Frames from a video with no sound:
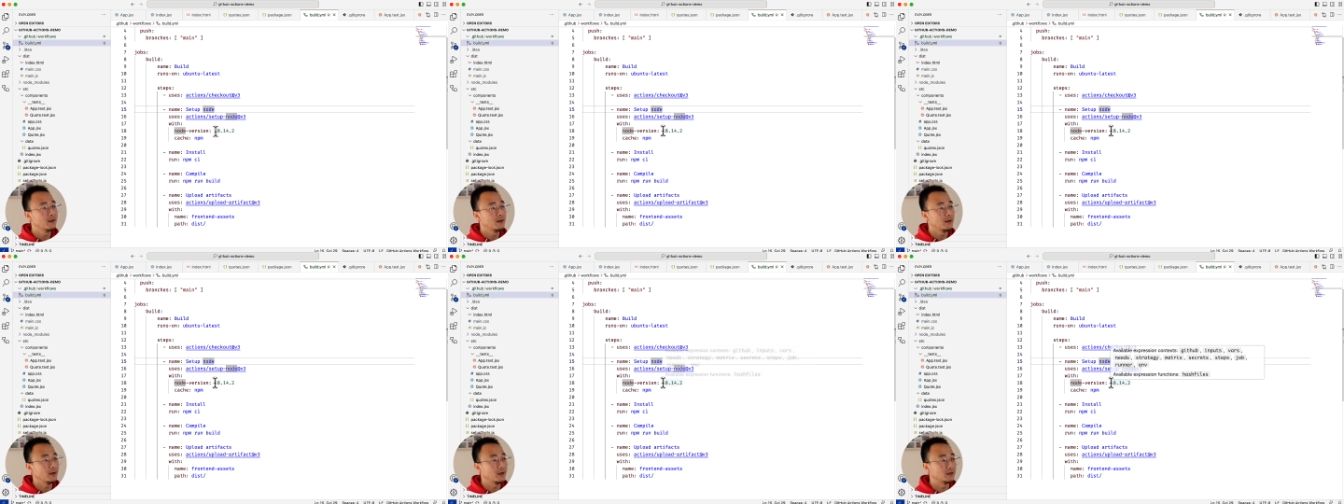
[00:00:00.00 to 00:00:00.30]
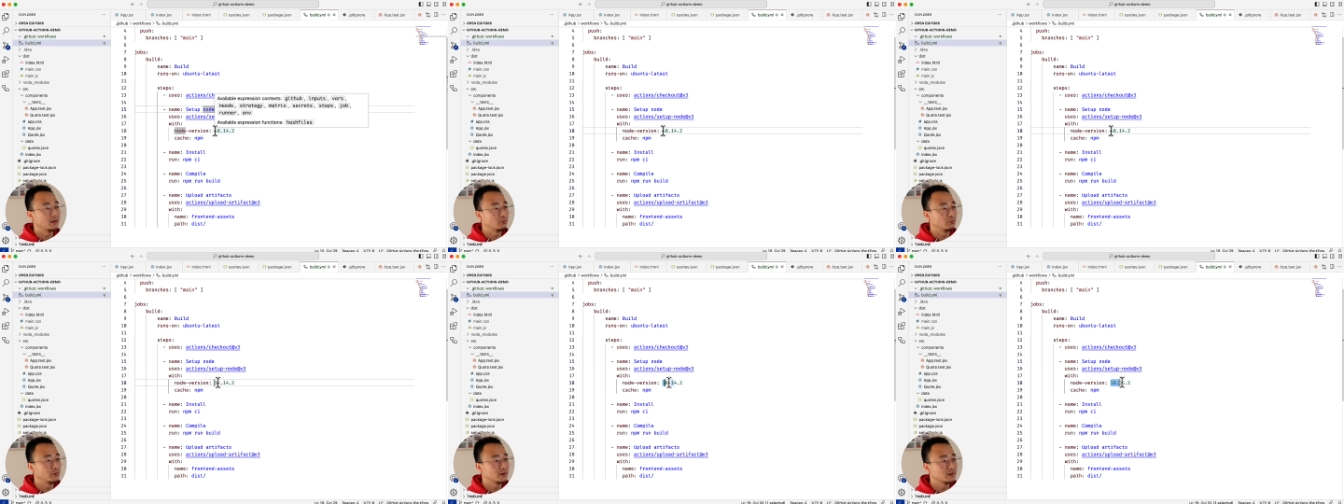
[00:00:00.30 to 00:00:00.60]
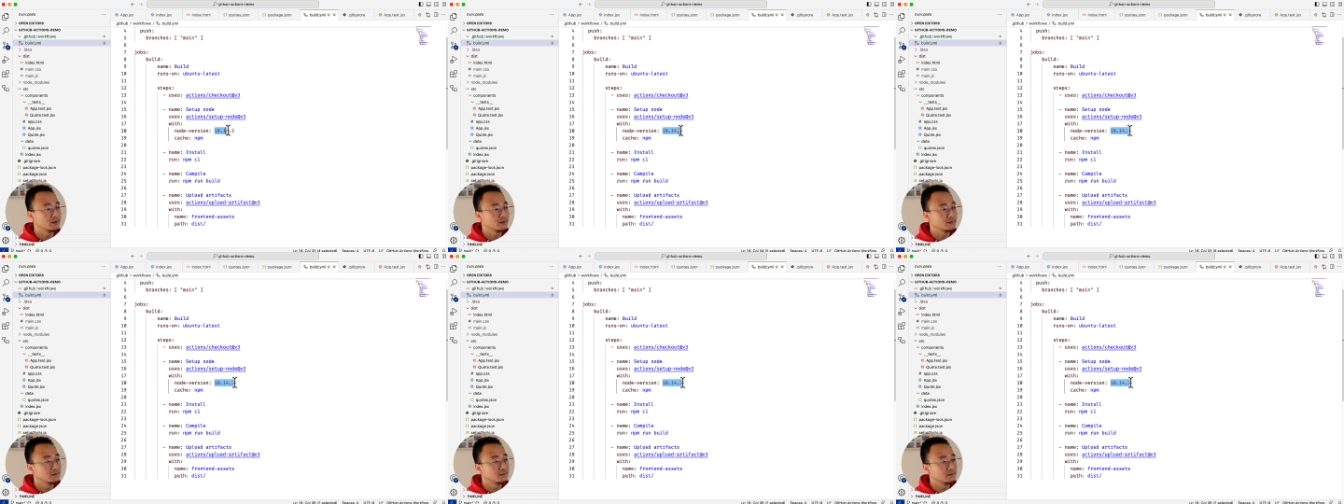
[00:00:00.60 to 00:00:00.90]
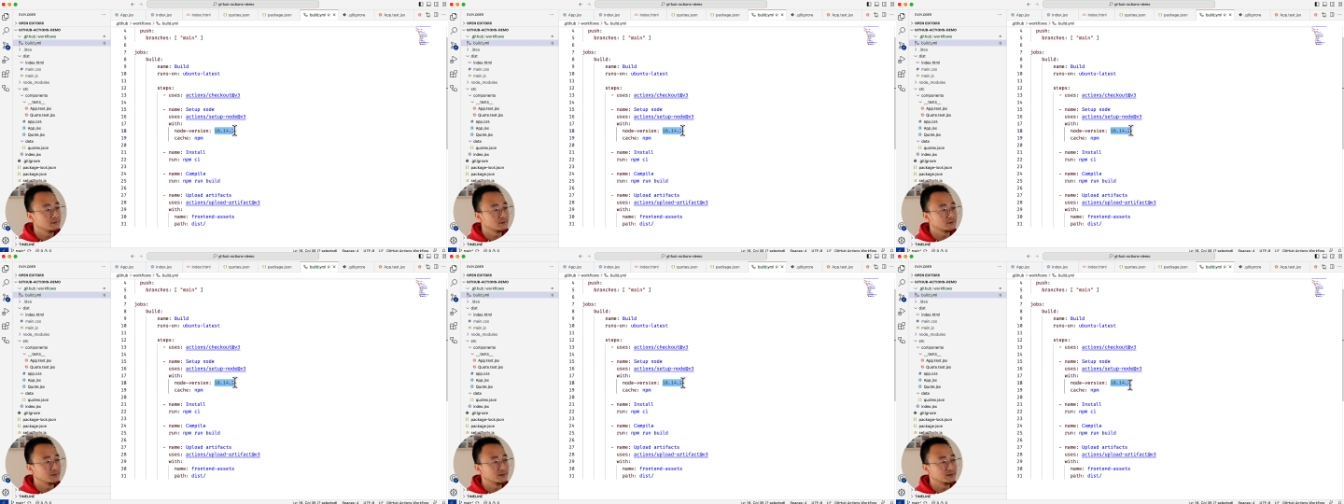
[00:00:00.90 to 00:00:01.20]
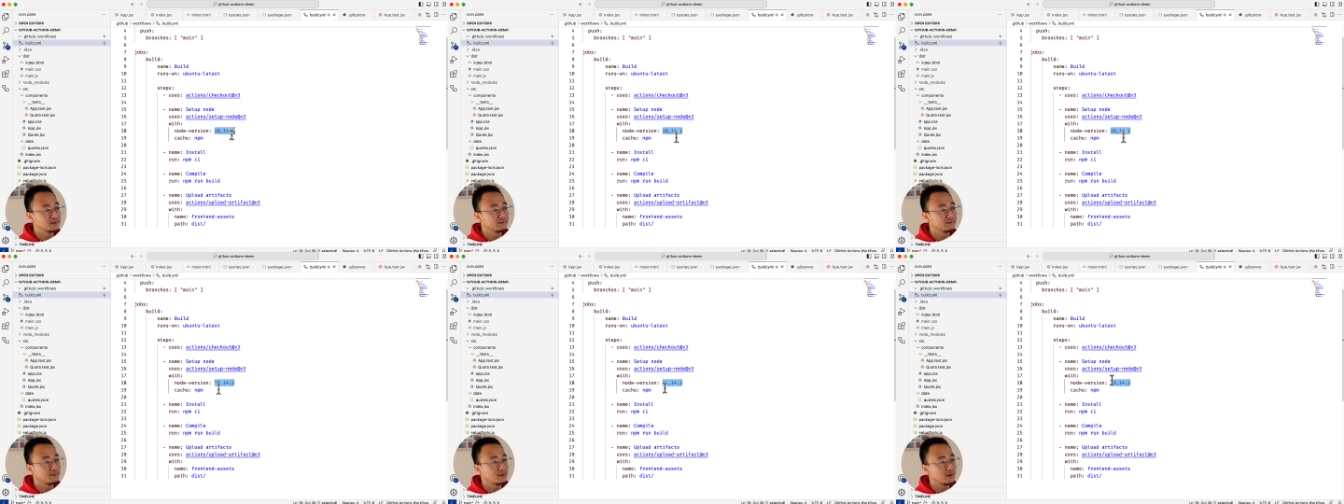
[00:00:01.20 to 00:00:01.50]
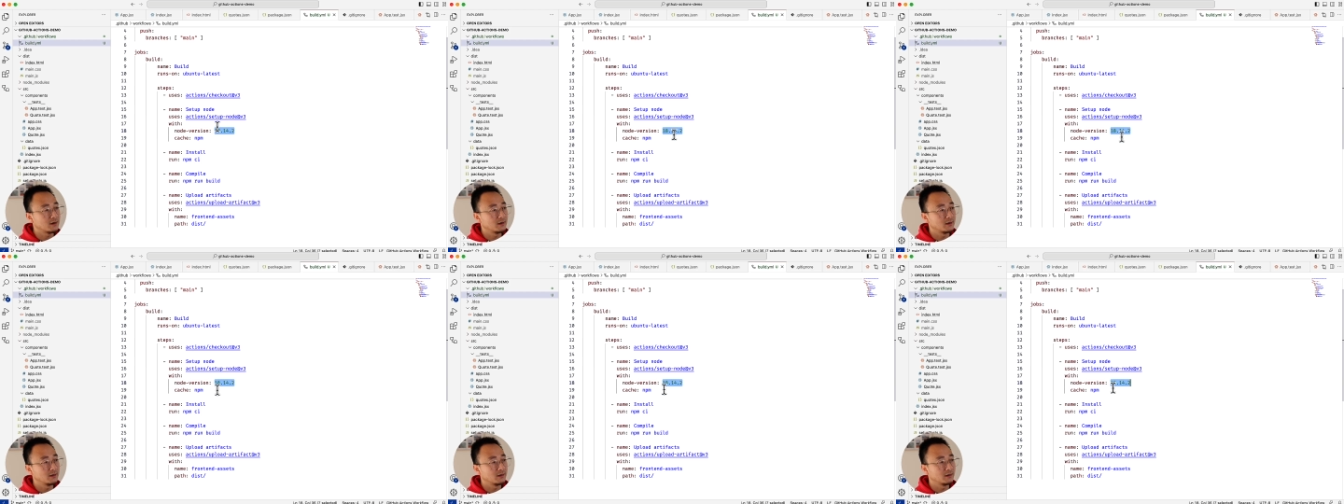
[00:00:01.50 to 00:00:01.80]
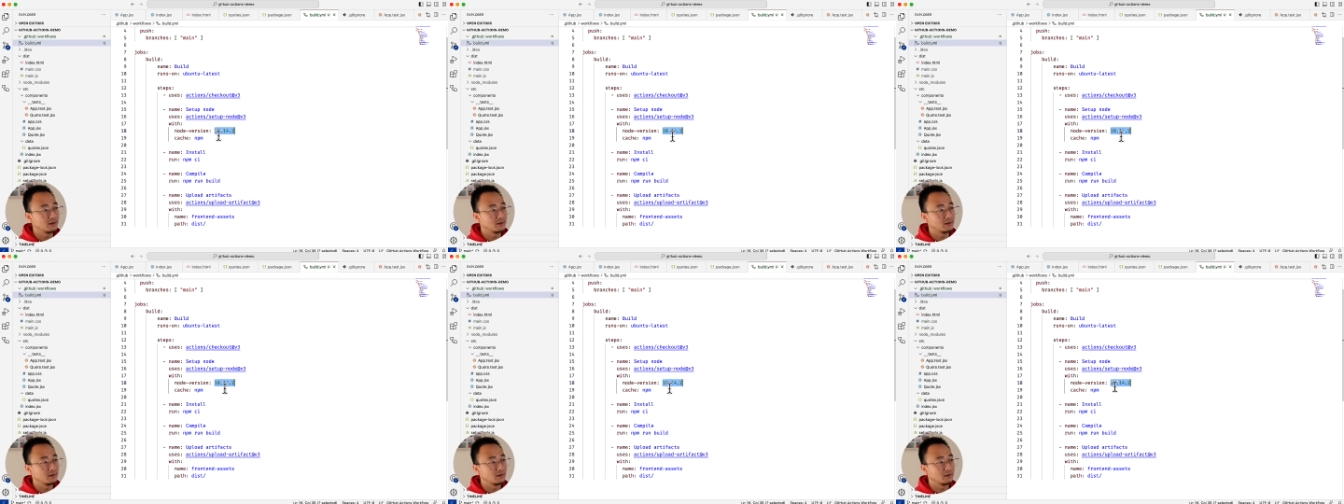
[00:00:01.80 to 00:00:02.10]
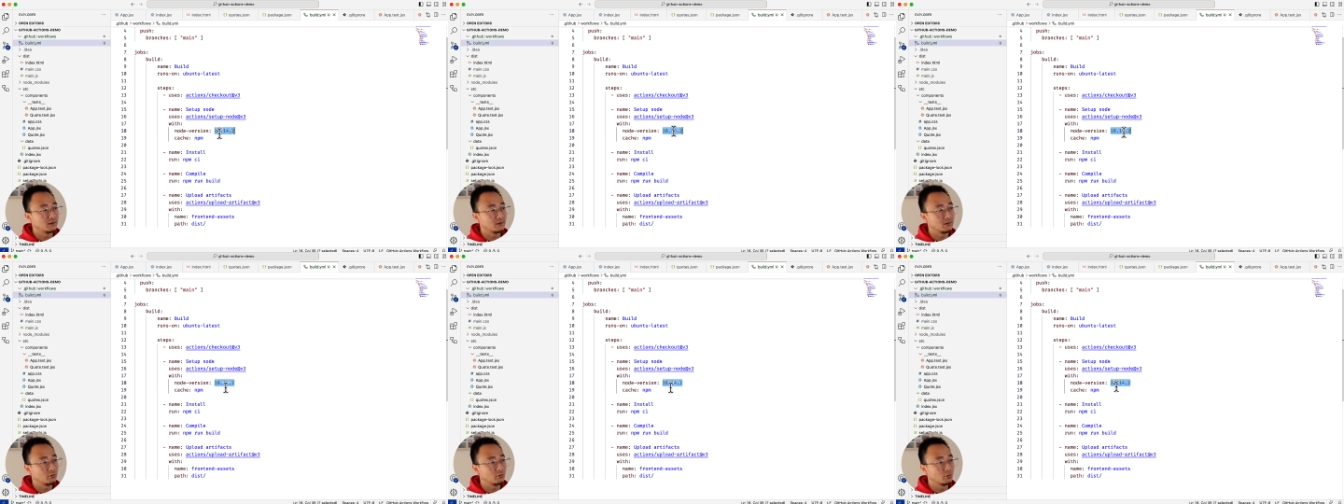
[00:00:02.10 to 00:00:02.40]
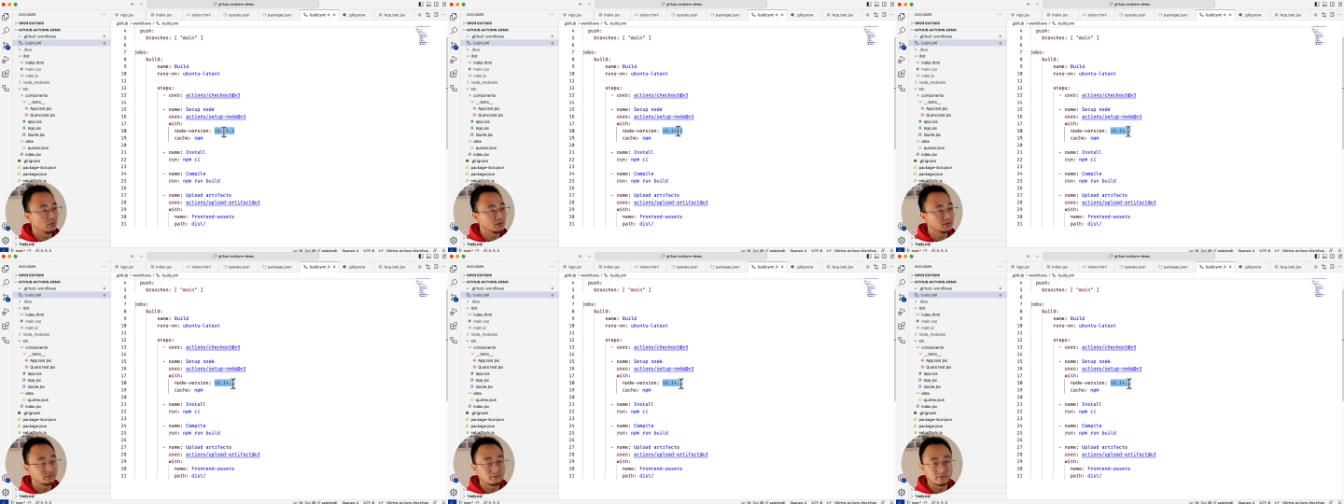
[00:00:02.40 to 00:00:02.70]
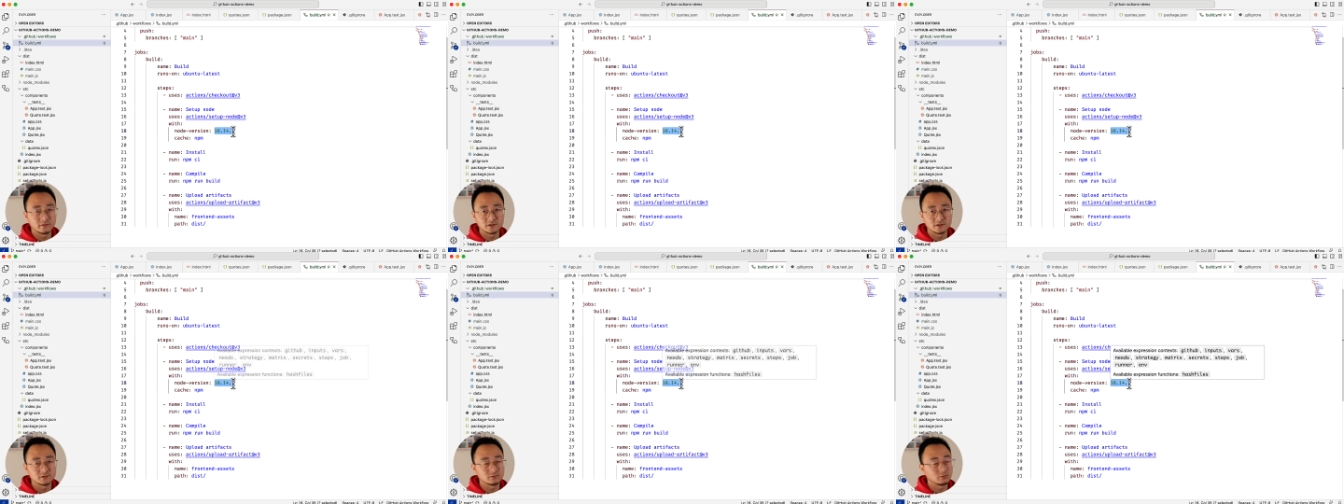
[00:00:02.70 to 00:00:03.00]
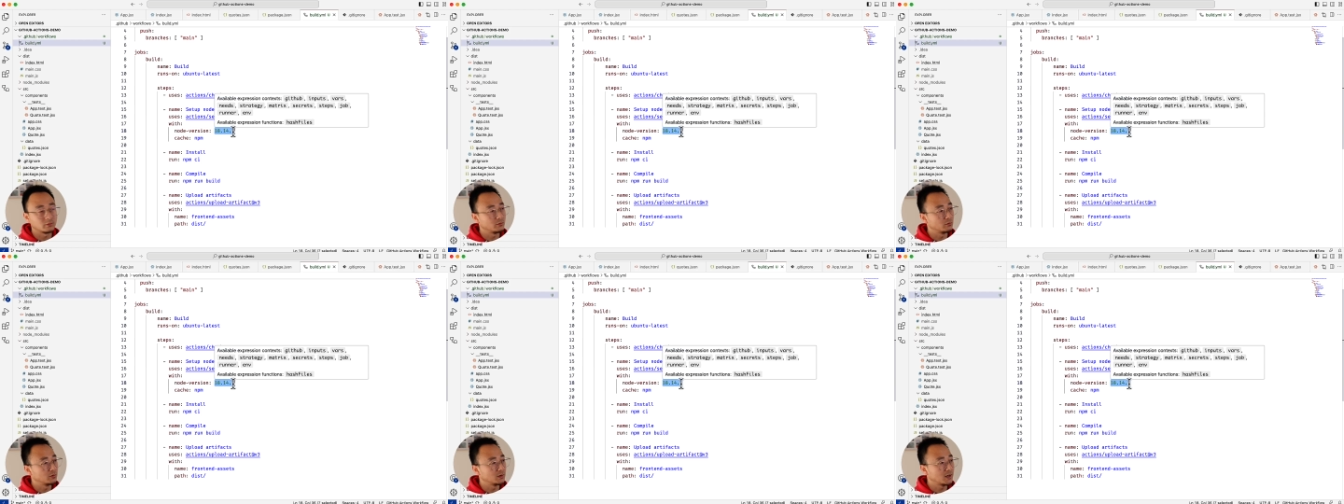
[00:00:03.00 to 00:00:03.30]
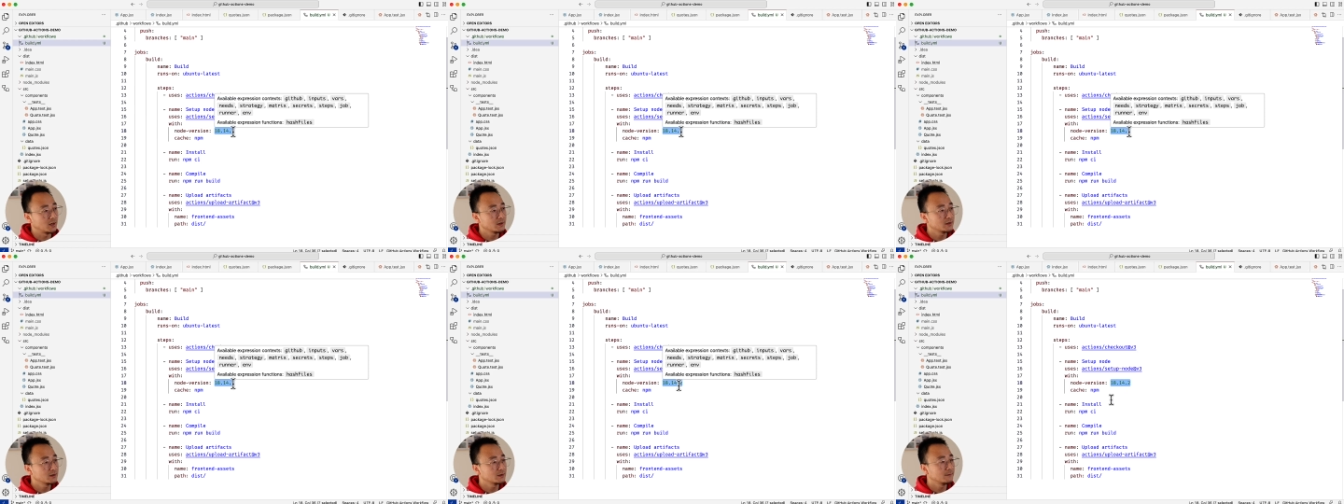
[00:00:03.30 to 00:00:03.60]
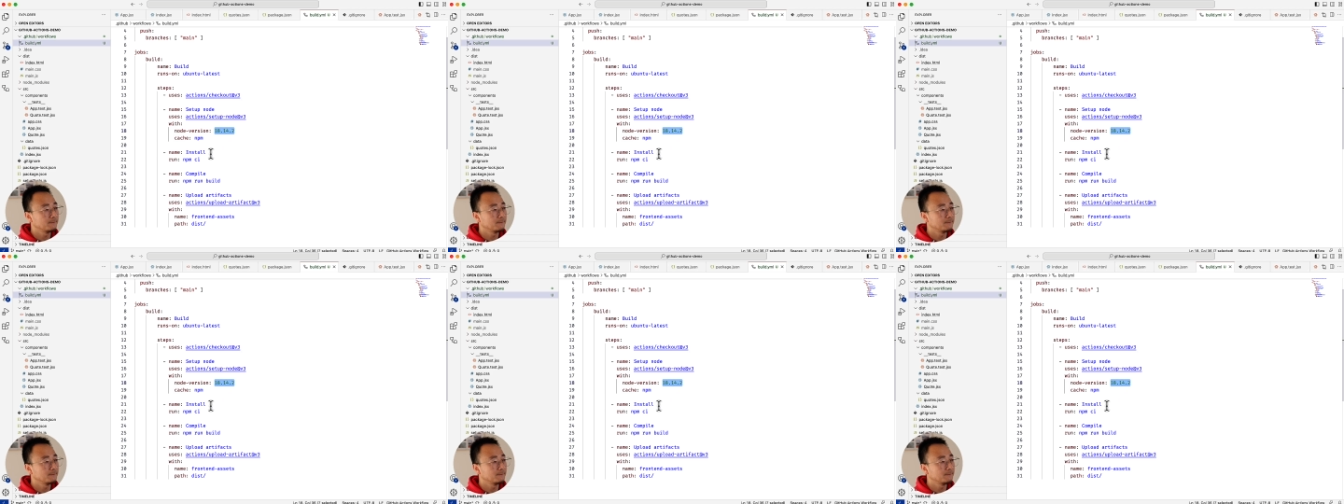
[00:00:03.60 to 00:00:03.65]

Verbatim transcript: And then we can specify uh, what version we would like.